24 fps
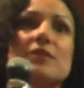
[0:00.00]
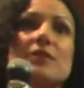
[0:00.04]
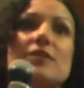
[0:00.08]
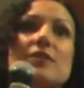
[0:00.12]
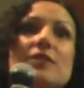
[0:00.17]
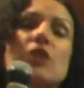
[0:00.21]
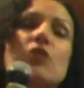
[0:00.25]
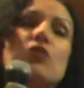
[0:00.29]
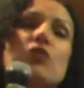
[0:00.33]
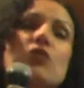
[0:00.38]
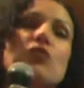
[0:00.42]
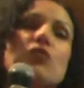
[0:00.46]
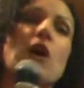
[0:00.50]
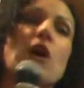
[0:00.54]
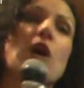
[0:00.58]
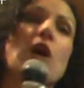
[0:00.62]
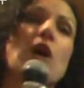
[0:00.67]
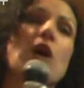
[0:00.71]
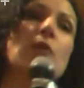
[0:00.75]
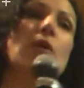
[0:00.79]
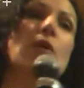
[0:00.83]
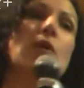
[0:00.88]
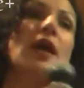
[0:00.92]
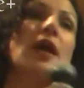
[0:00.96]
can
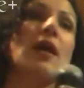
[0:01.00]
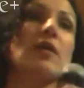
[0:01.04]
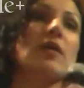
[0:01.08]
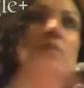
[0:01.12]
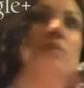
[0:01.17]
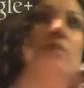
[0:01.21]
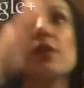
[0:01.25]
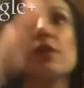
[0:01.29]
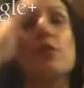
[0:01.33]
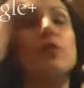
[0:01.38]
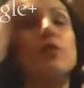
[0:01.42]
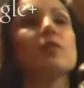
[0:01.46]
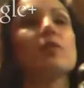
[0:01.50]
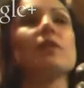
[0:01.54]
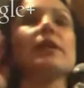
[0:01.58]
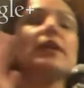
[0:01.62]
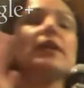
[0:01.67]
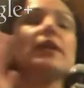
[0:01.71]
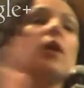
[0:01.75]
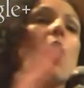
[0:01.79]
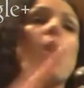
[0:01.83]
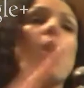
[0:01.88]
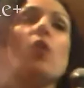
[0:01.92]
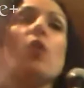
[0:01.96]
grow
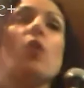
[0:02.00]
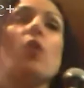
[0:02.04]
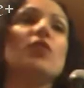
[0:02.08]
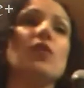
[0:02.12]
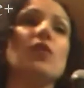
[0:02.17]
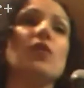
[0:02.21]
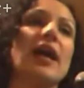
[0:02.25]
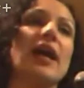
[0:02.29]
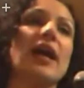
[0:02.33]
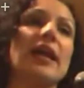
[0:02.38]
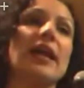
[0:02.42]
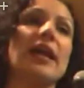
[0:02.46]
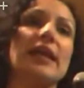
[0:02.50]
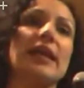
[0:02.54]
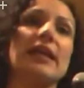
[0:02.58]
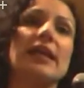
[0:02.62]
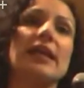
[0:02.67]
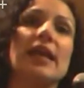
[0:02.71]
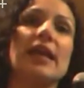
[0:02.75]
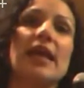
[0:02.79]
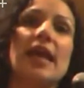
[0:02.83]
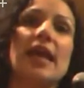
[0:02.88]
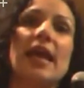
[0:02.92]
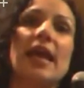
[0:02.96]
literally overnight
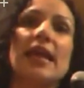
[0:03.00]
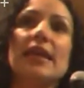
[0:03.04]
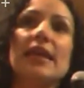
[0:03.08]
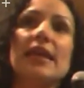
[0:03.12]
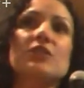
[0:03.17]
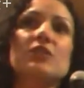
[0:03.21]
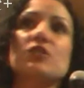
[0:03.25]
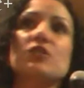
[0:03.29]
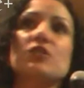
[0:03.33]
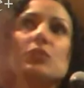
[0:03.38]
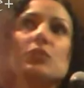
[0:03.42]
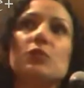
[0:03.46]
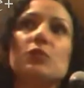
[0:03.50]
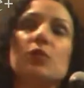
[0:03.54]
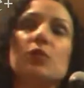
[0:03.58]
into